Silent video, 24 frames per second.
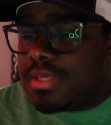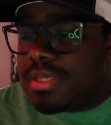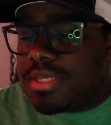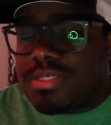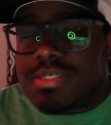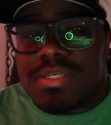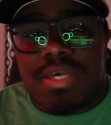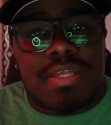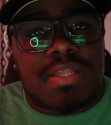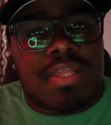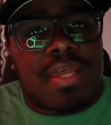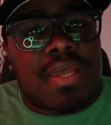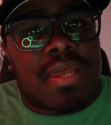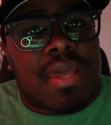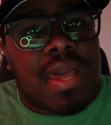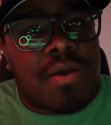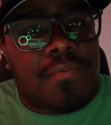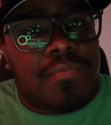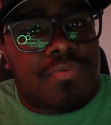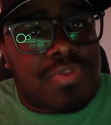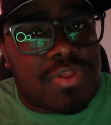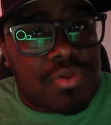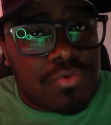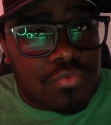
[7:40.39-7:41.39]
It's like they
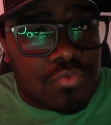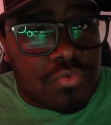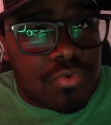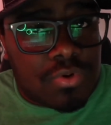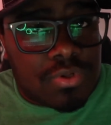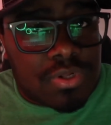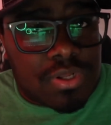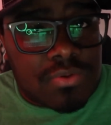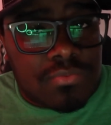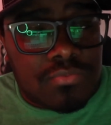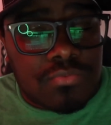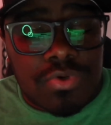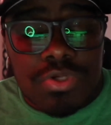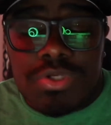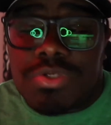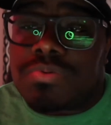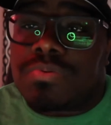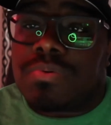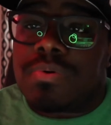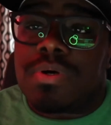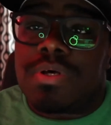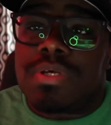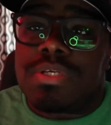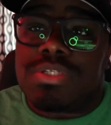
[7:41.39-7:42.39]
got what they wanted, which
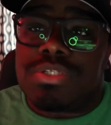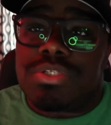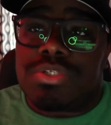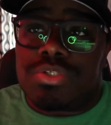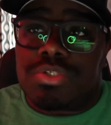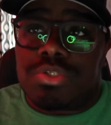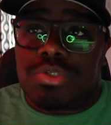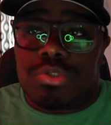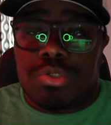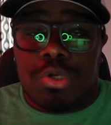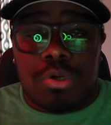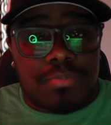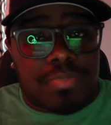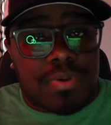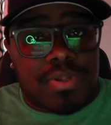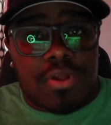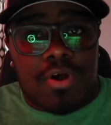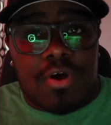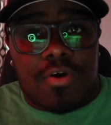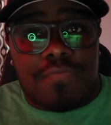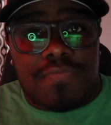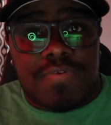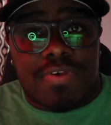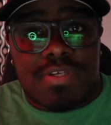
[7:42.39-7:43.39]
was Trump in
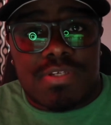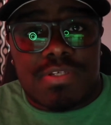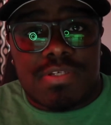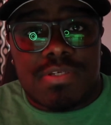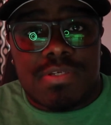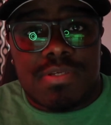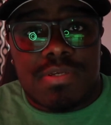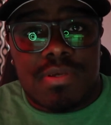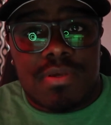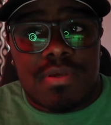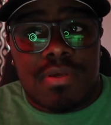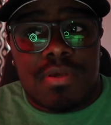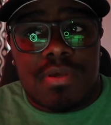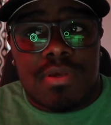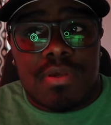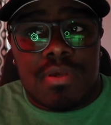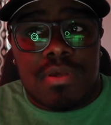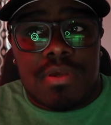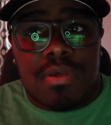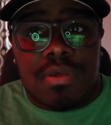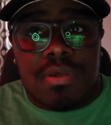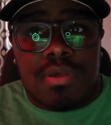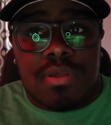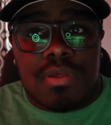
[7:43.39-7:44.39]
office,
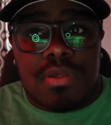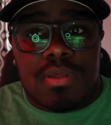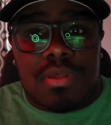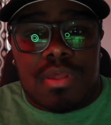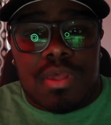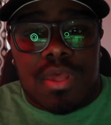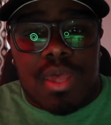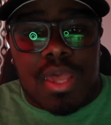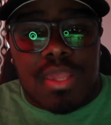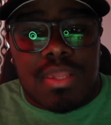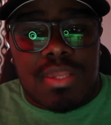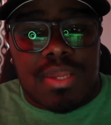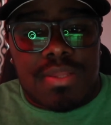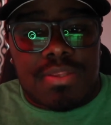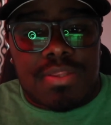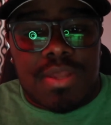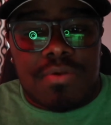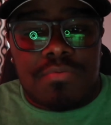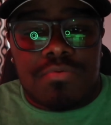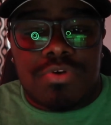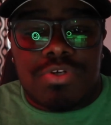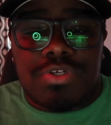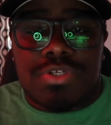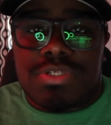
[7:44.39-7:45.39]
and yet
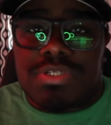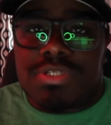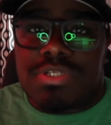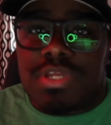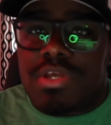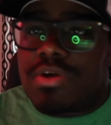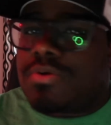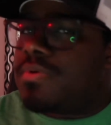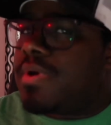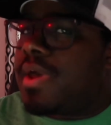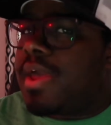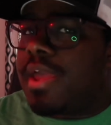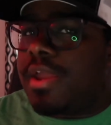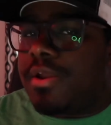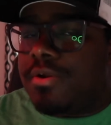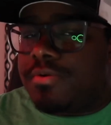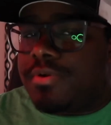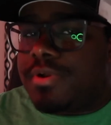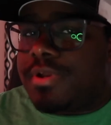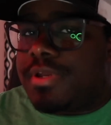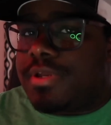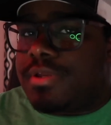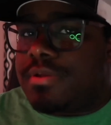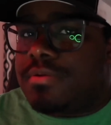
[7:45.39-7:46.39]
they were still
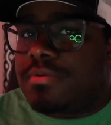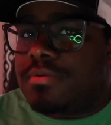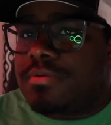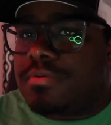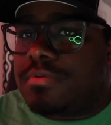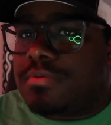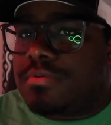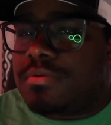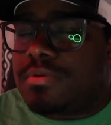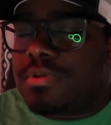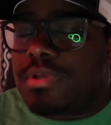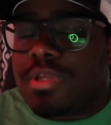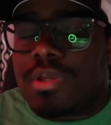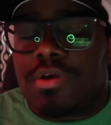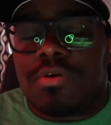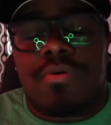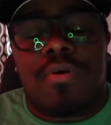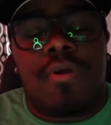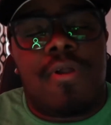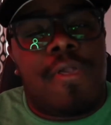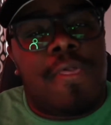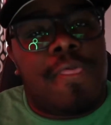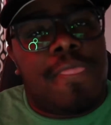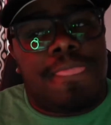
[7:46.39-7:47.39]
angry. You
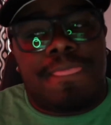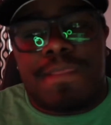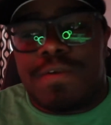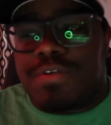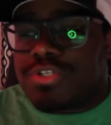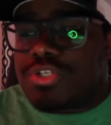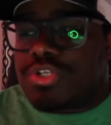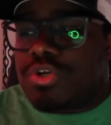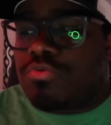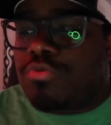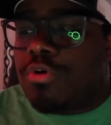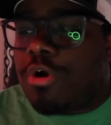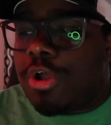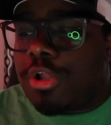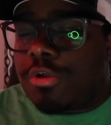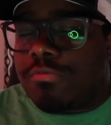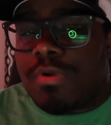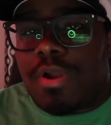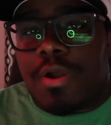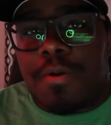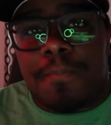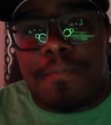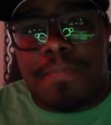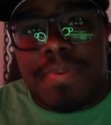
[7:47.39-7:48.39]
know, they're still walking
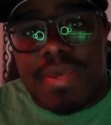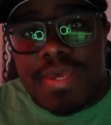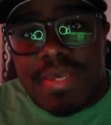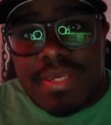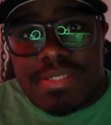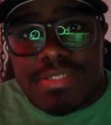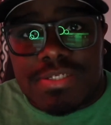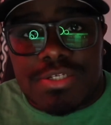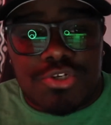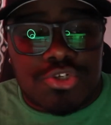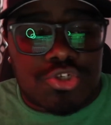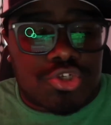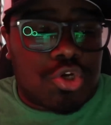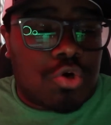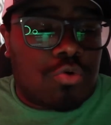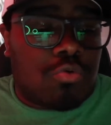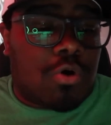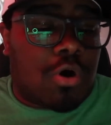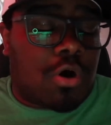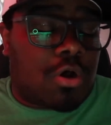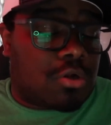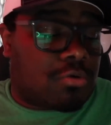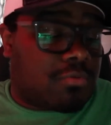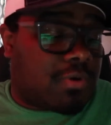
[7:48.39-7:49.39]
around pissed. They're still
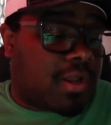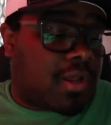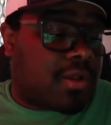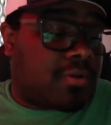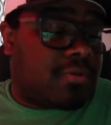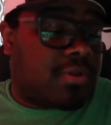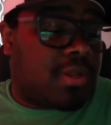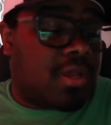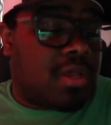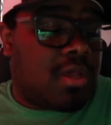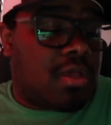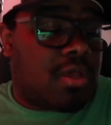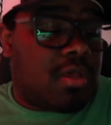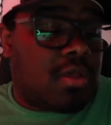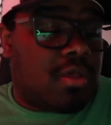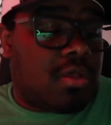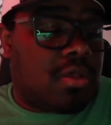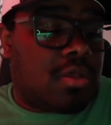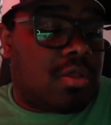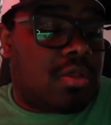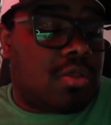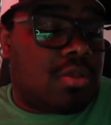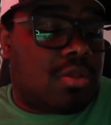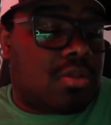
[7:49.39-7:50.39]
walking around,
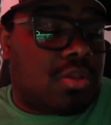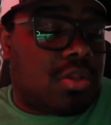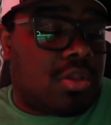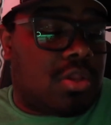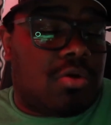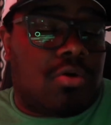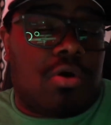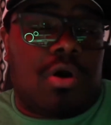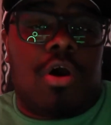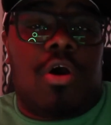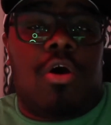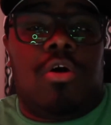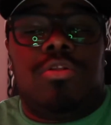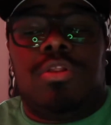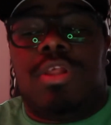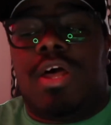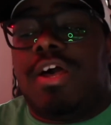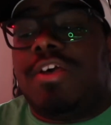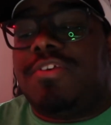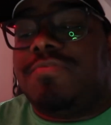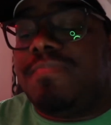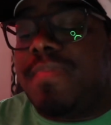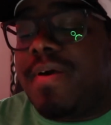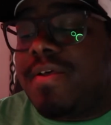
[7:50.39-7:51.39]
you know, all
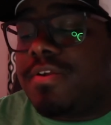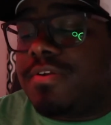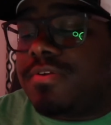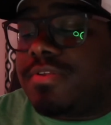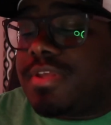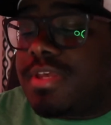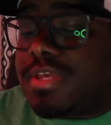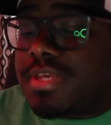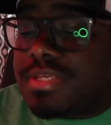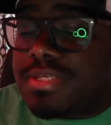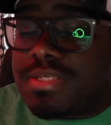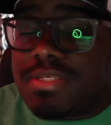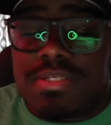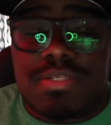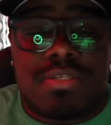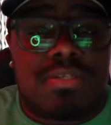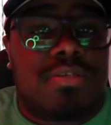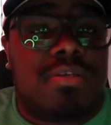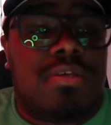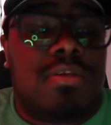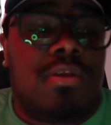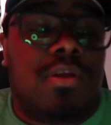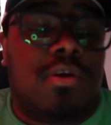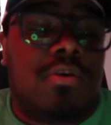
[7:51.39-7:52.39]
lives matter this,
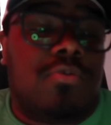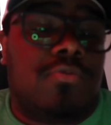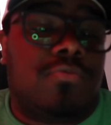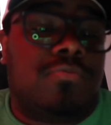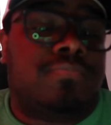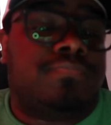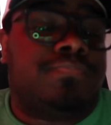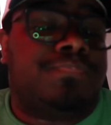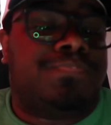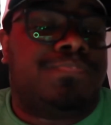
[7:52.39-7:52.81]
you know.